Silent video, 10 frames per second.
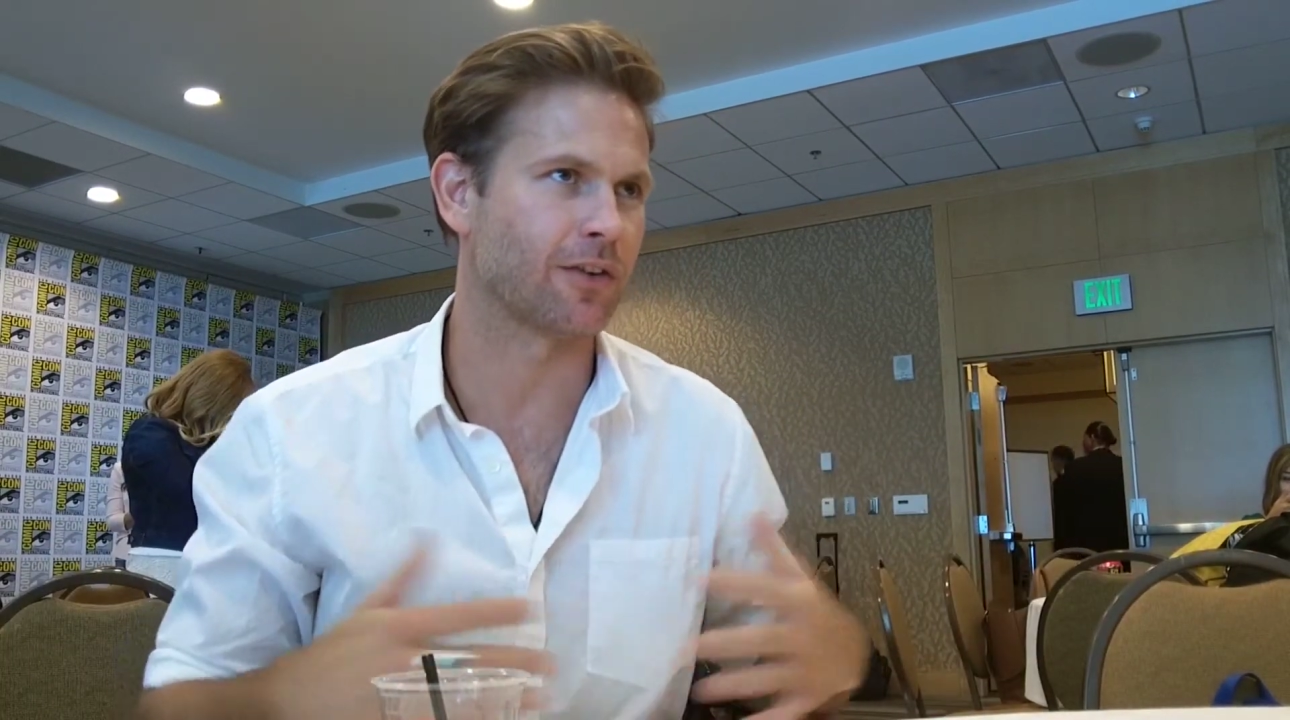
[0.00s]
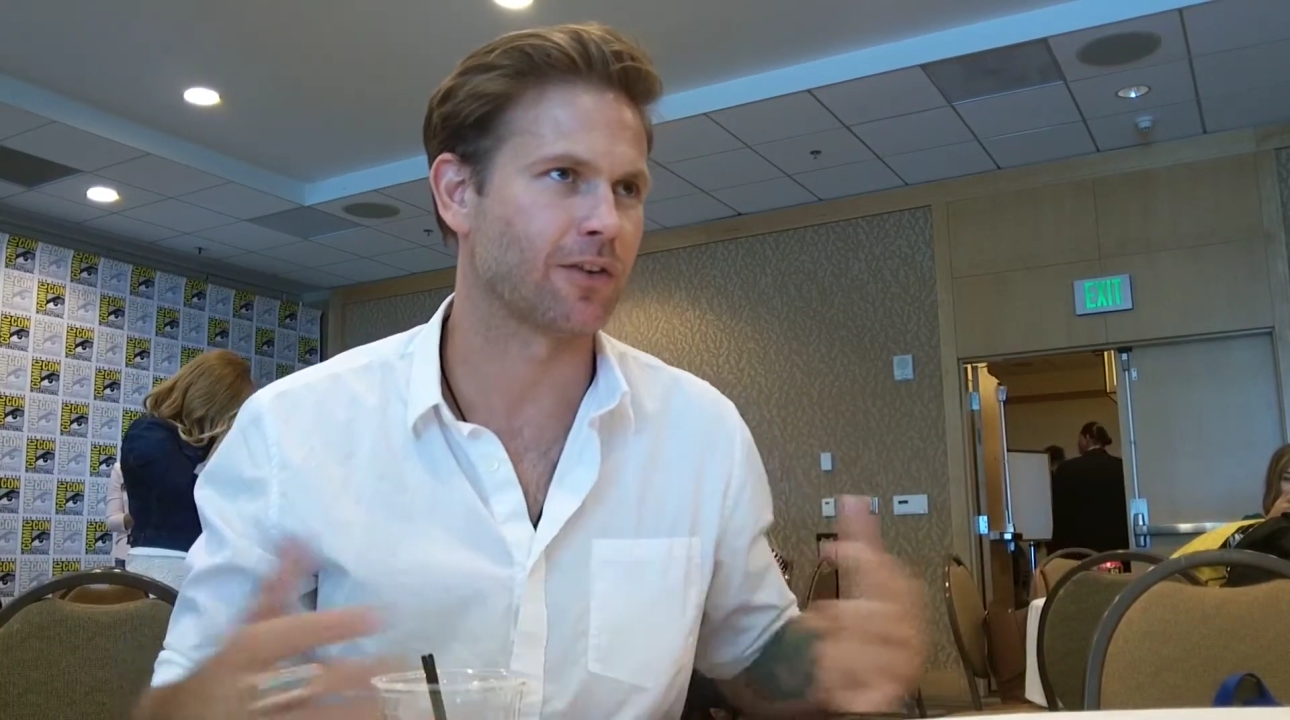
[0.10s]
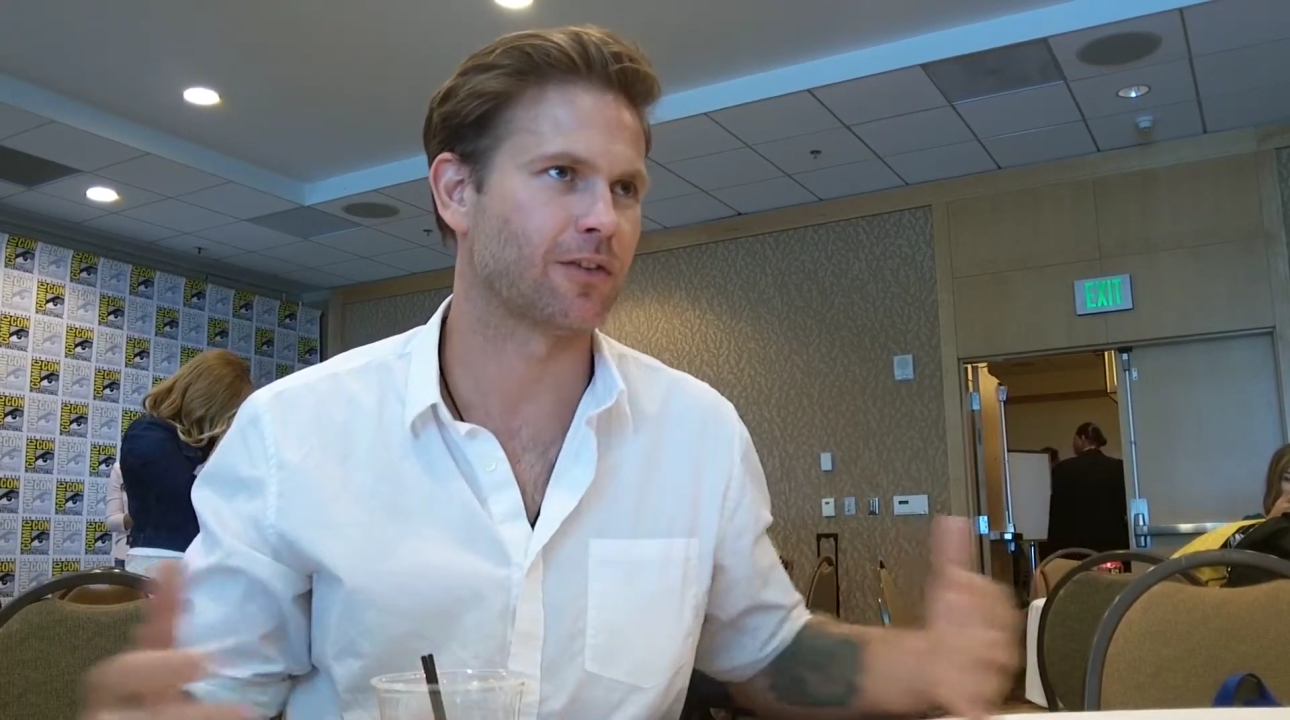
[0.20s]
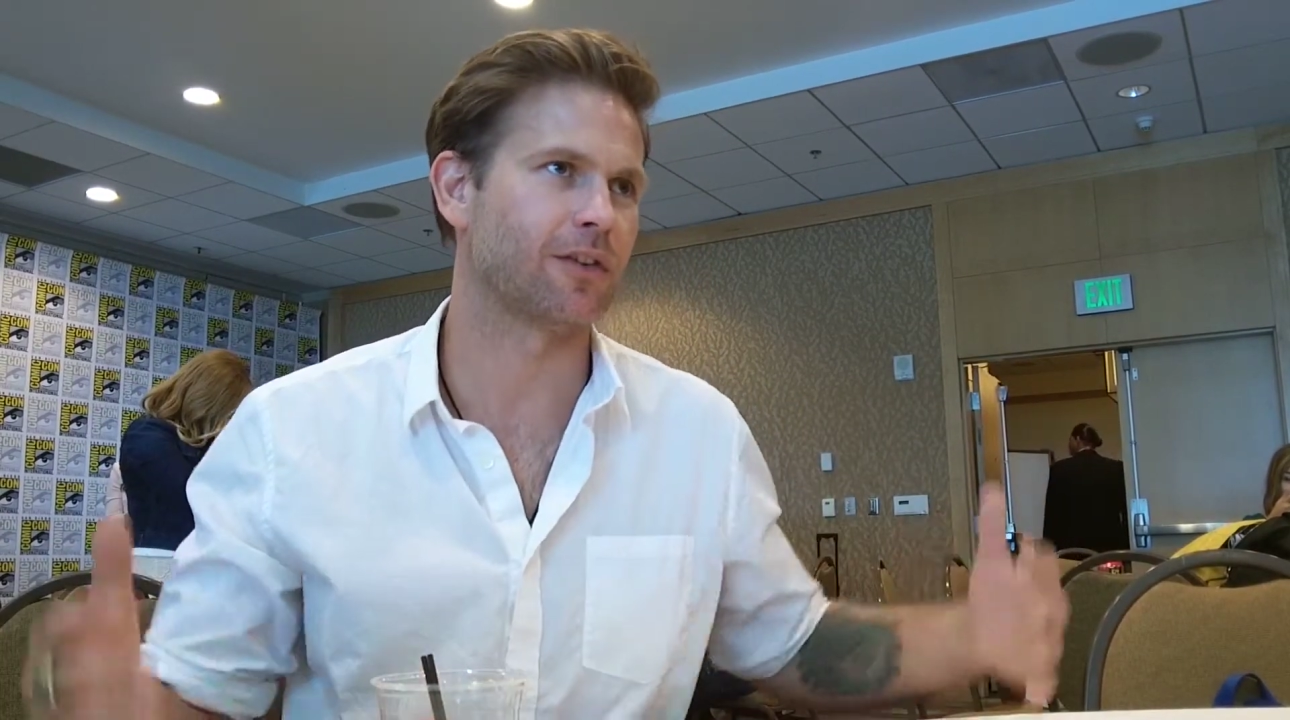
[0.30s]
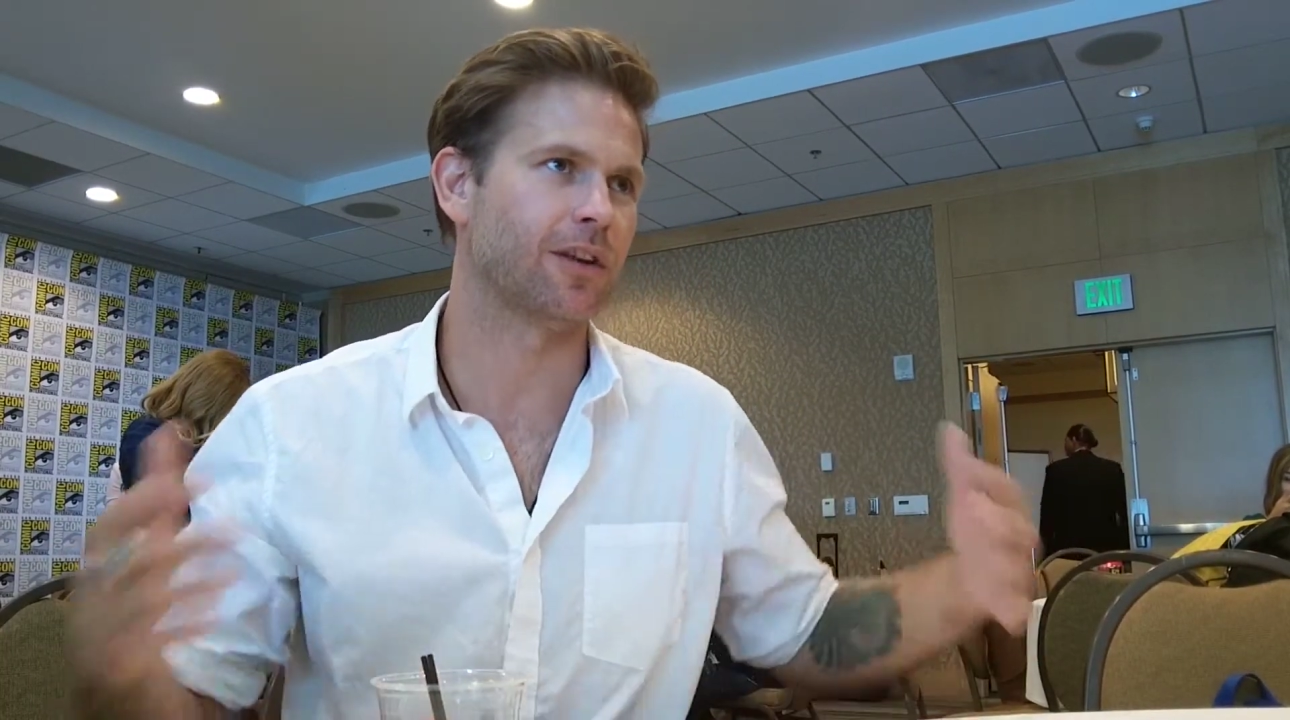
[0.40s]
and
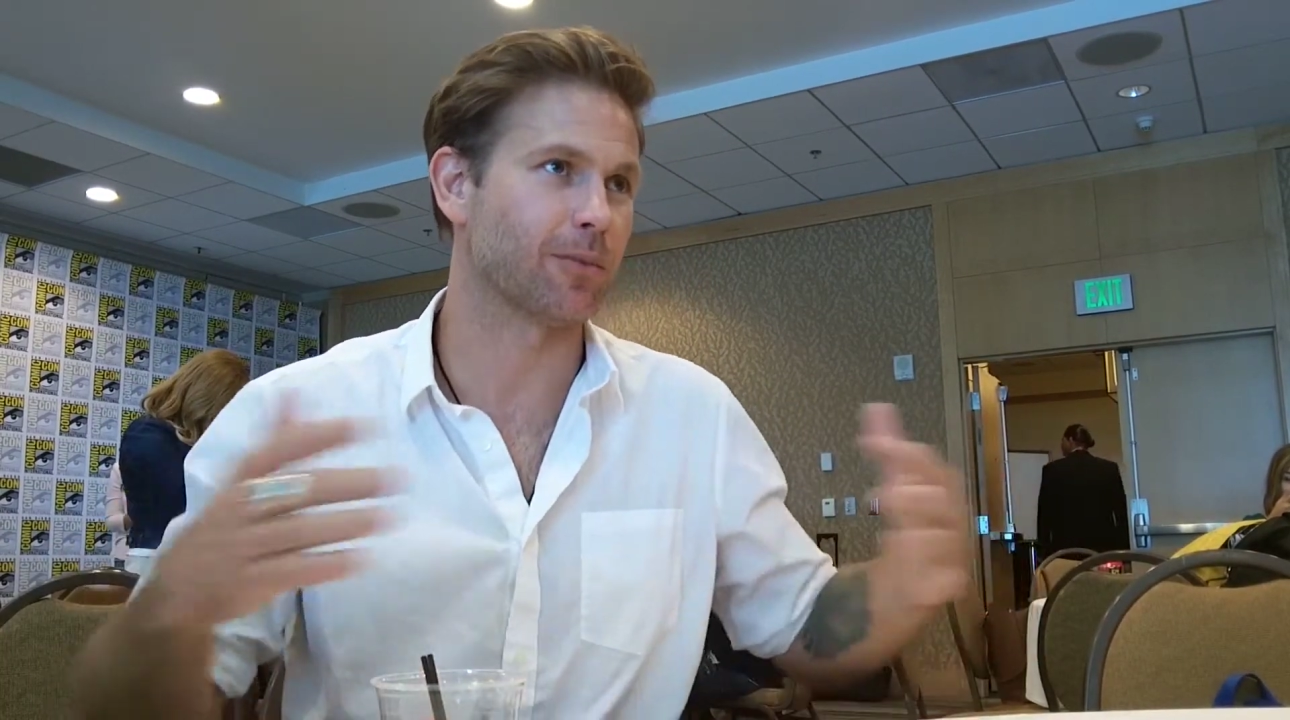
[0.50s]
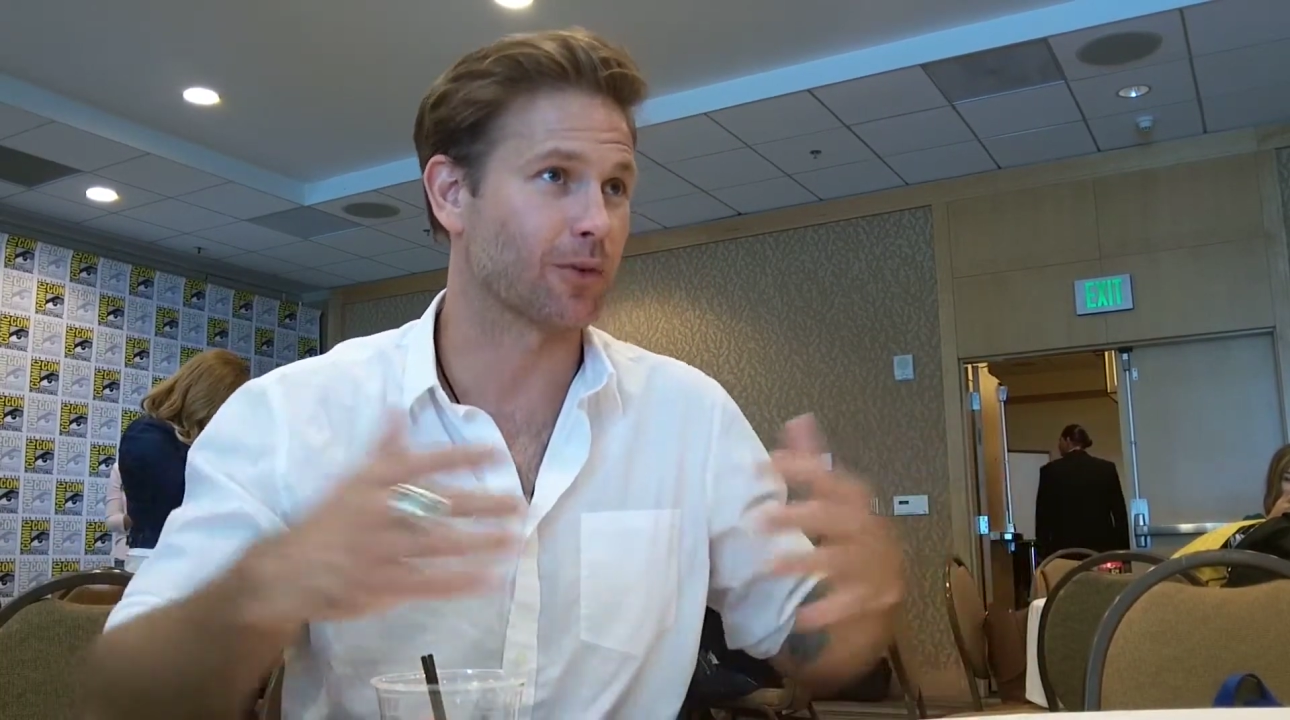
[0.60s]
such a deep